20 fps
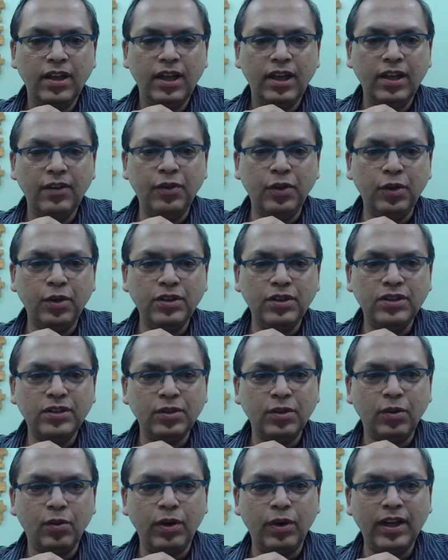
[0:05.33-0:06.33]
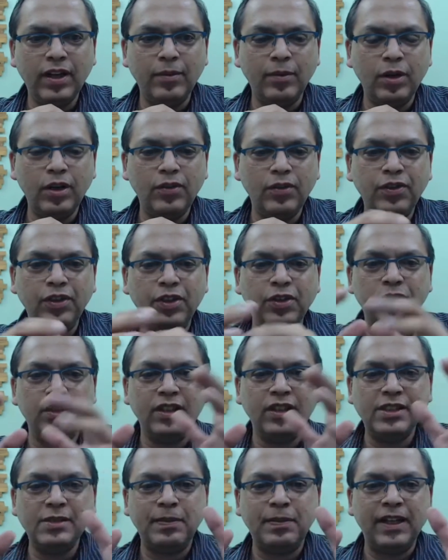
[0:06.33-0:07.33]
Hey folks, welcome all of you to
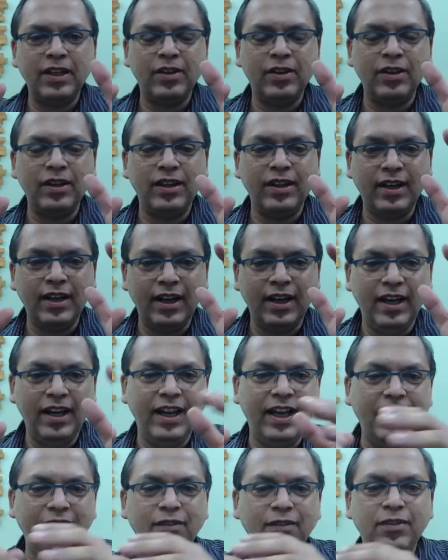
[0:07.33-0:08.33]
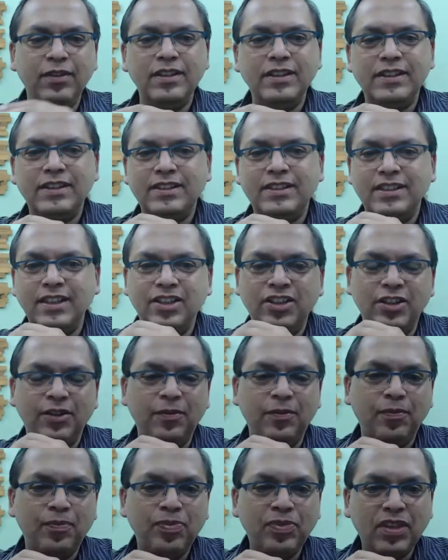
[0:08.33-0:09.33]
this particular live
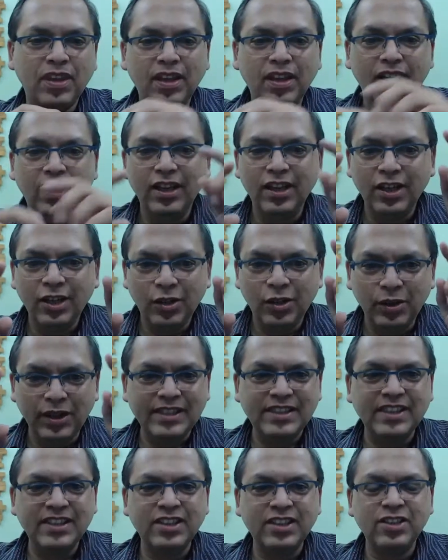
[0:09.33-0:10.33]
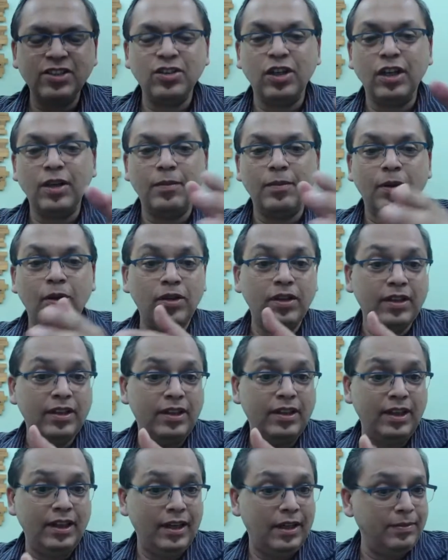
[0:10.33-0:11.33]
session. Today's session is all about
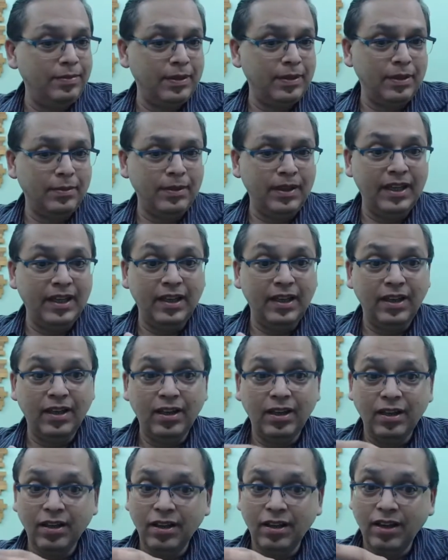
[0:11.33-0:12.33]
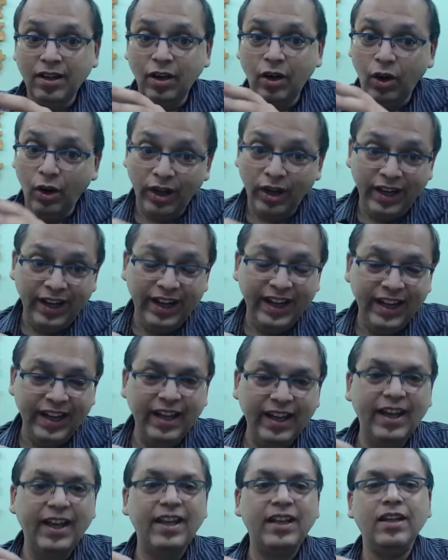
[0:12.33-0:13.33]
the upcoming
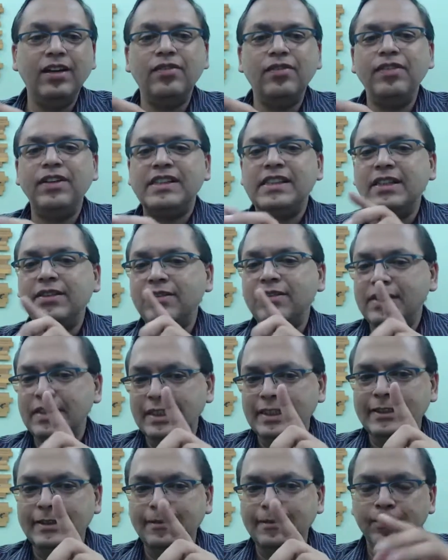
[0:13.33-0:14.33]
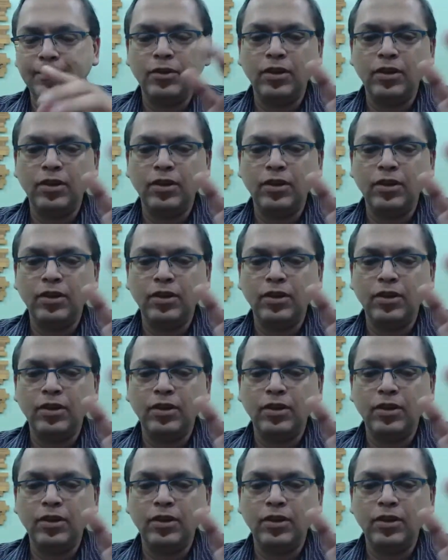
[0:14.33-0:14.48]
holiday and the festive season.